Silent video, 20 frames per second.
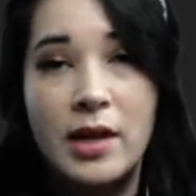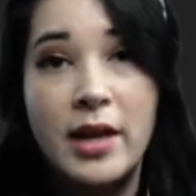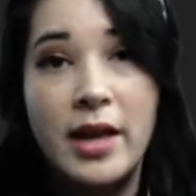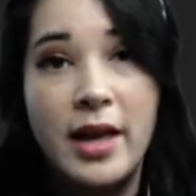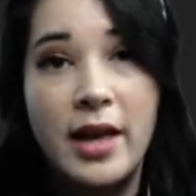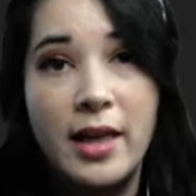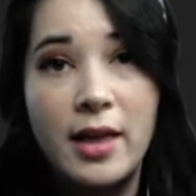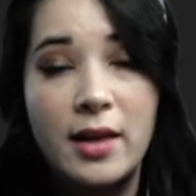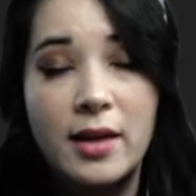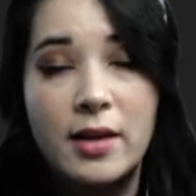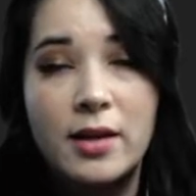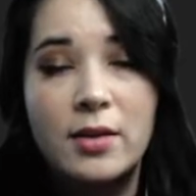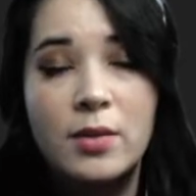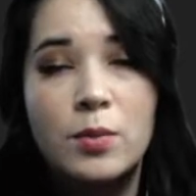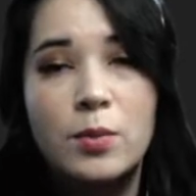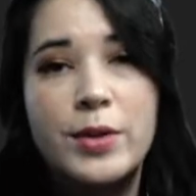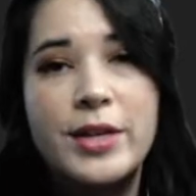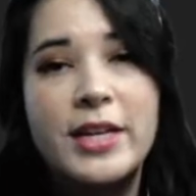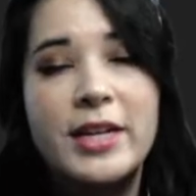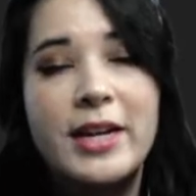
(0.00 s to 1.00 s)
And
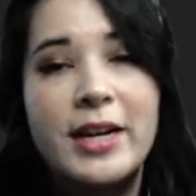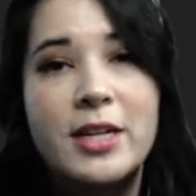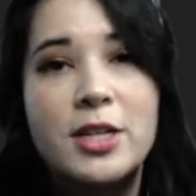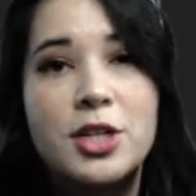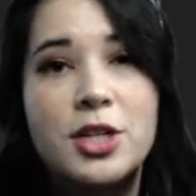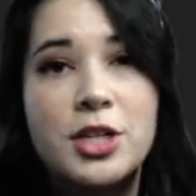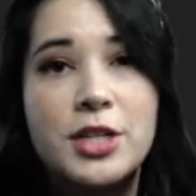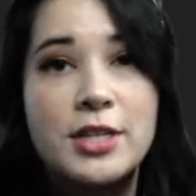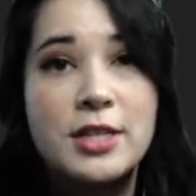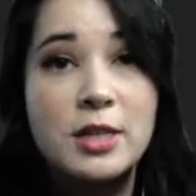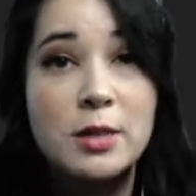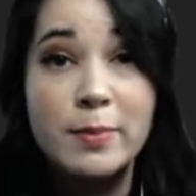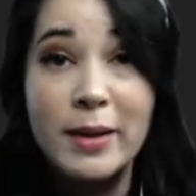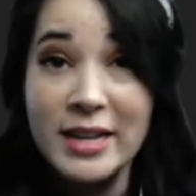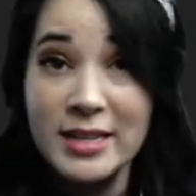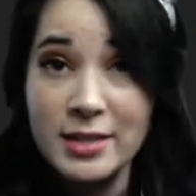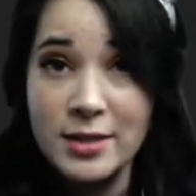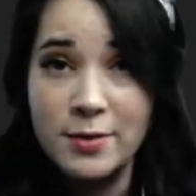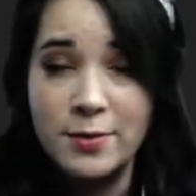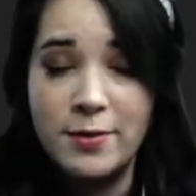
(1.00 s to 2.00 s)
we can actually
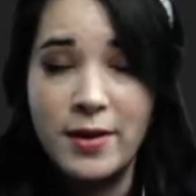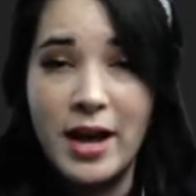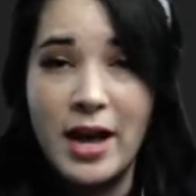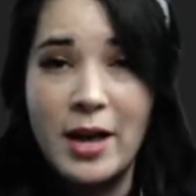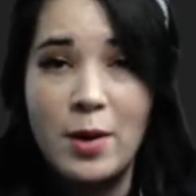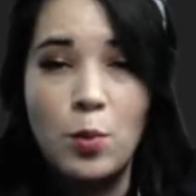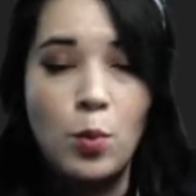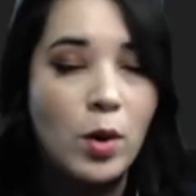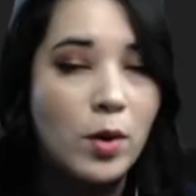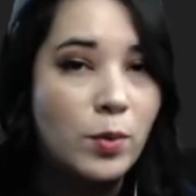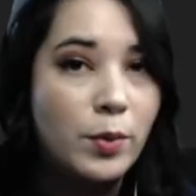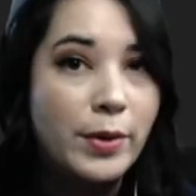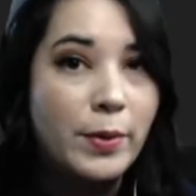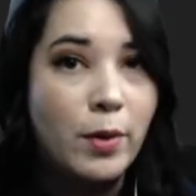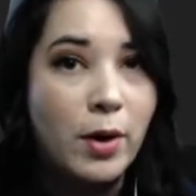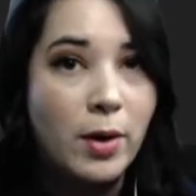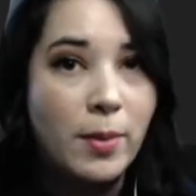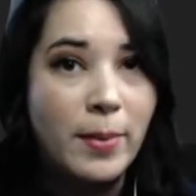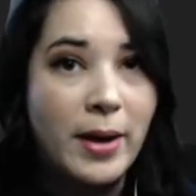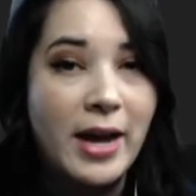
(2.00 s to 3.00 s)
specify what we
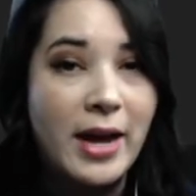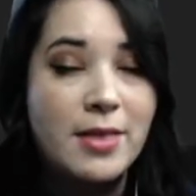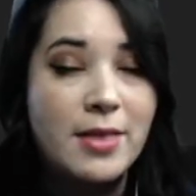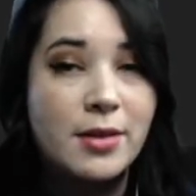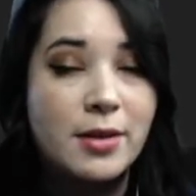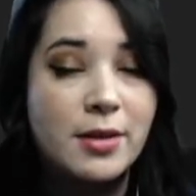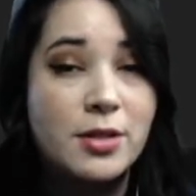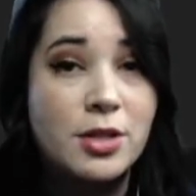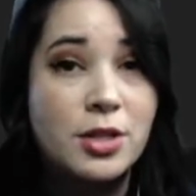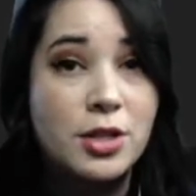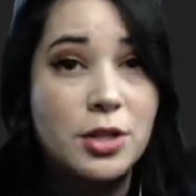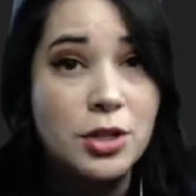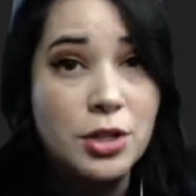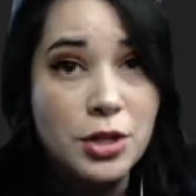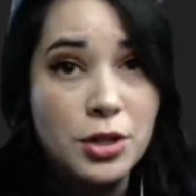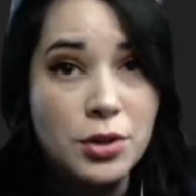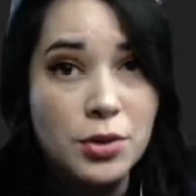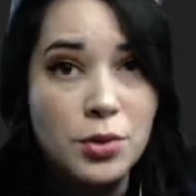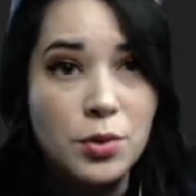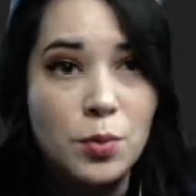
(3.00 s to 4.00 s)
want Python to
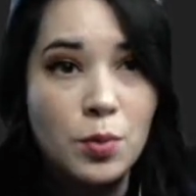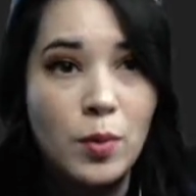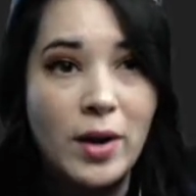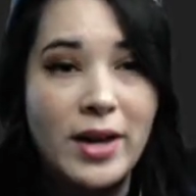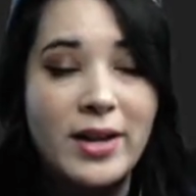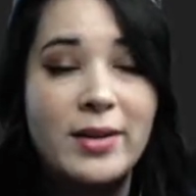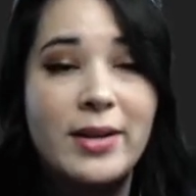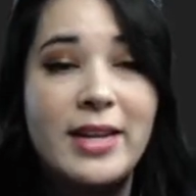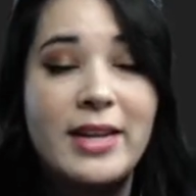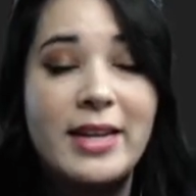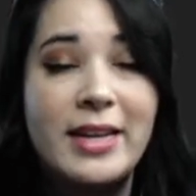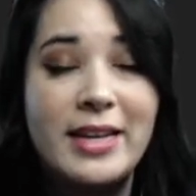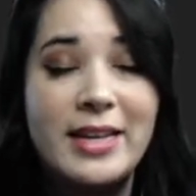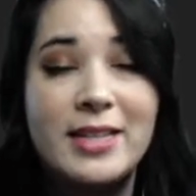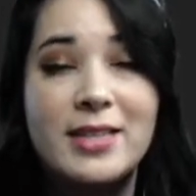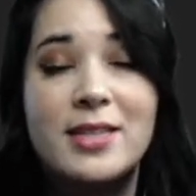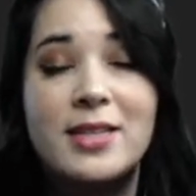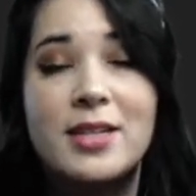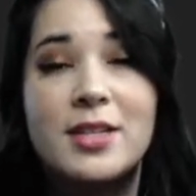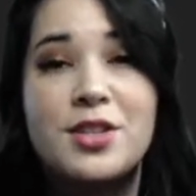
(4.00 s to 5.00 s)
do when it
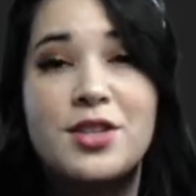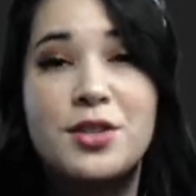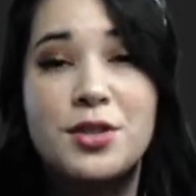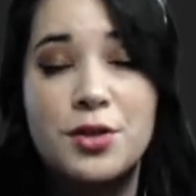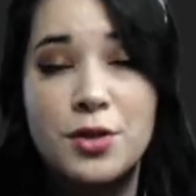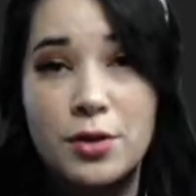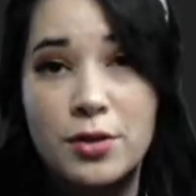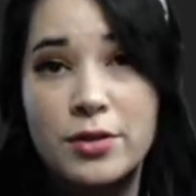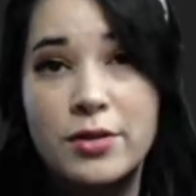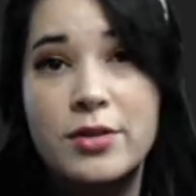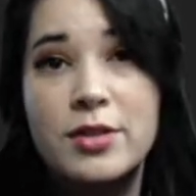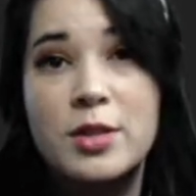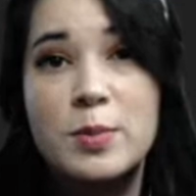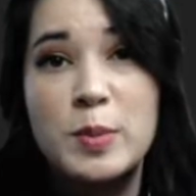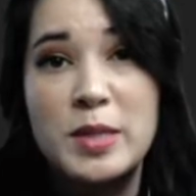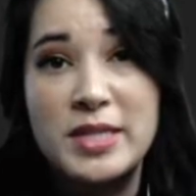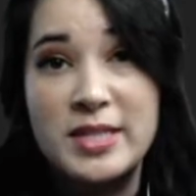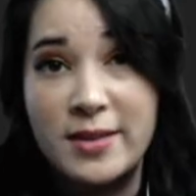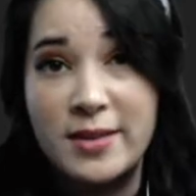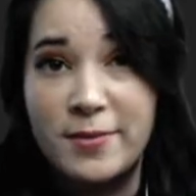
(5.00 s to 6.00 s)
hits a certain
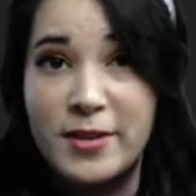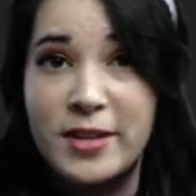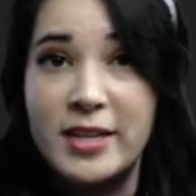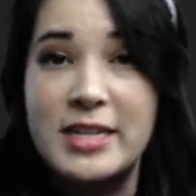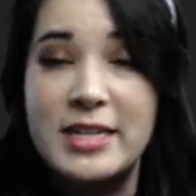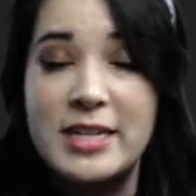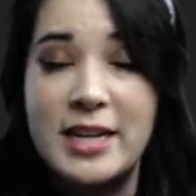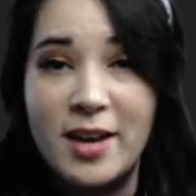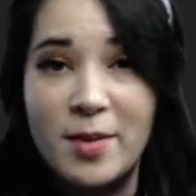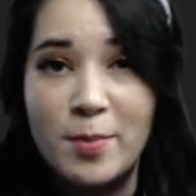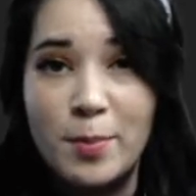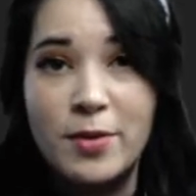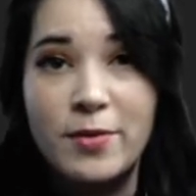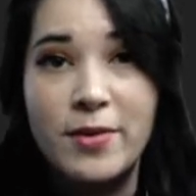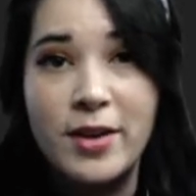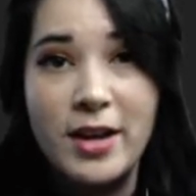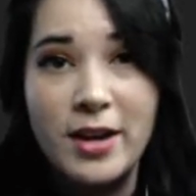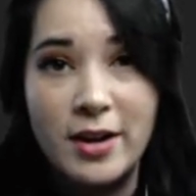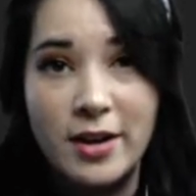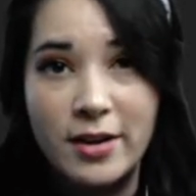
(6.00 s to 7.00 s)
specific type of
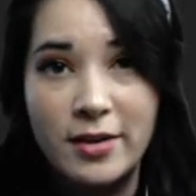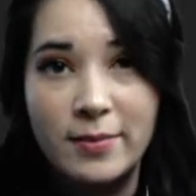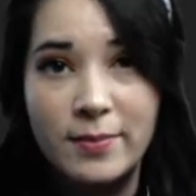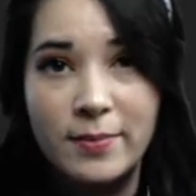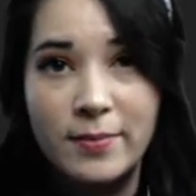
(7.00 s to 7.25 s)
error.